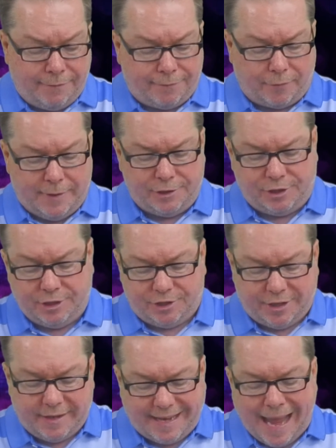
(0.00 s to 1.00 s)
For instance,
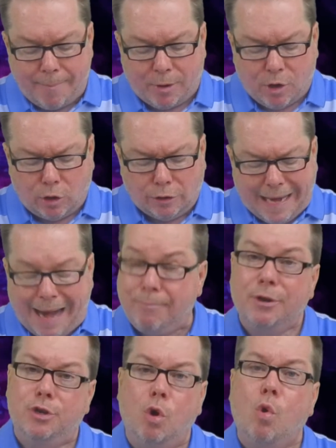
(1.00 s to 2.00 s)
in the chemical
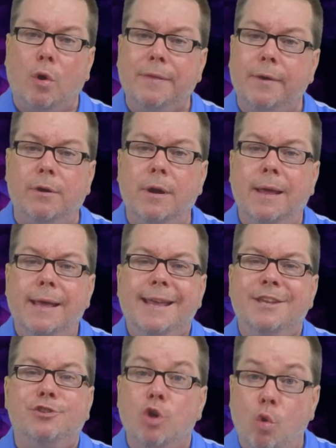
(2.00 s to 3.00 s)
laboratory, there
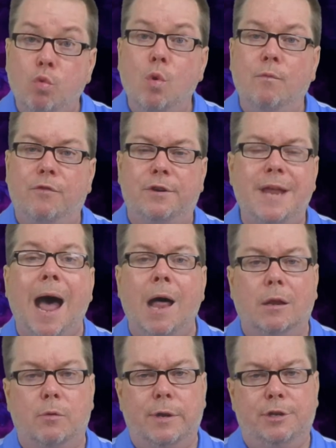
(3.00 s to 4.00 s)
is no room for
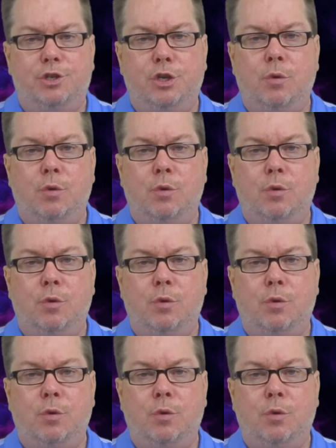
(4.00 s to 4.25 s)
tolerance.